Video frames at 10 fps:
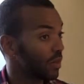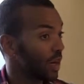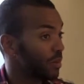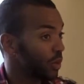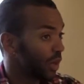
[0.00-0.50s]
that
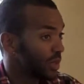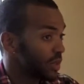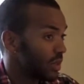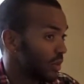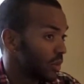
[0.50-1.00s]
I'm doing as
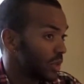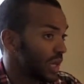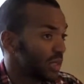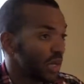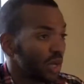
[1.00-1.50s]
a diversity
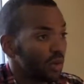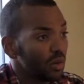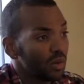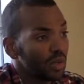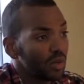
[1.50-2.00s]

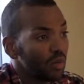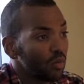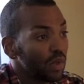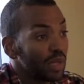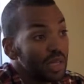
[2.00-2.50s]
educator, that
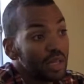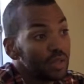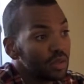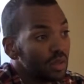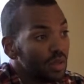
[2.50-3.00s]
really
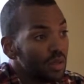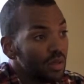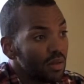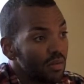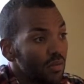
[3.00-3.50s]
is
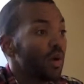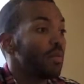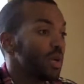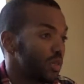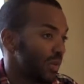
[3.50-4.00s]
very
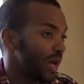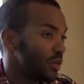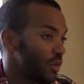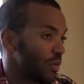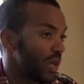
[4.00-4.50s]
much
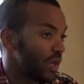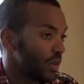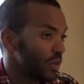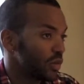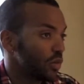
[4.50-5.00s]
about sort of
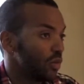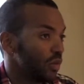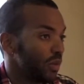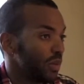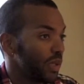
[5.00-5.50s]
making the school
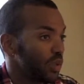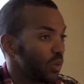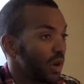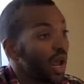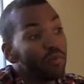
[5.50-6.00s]
a place
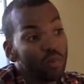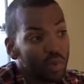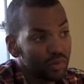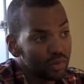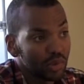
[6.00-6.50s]
where
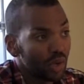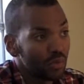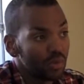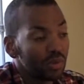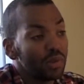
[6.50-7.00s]
everyone feels
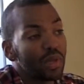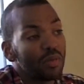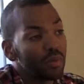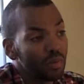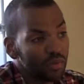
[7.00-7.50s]
comfortable and
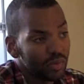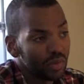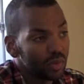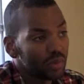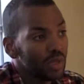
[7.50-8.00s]
everyone
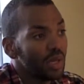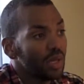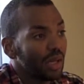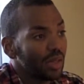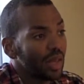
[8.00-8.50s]
feels
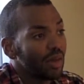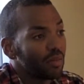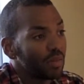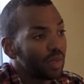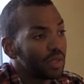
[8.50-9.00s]
like they have
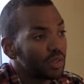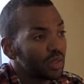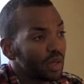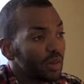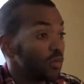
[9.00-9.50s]
a place
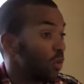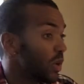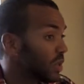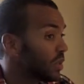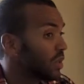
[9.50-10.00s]
and a
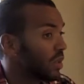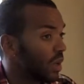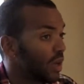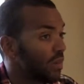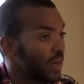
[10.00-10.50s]
voice.
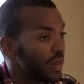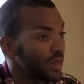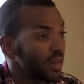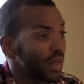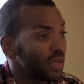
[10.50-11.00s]
I
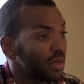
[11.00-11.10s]
think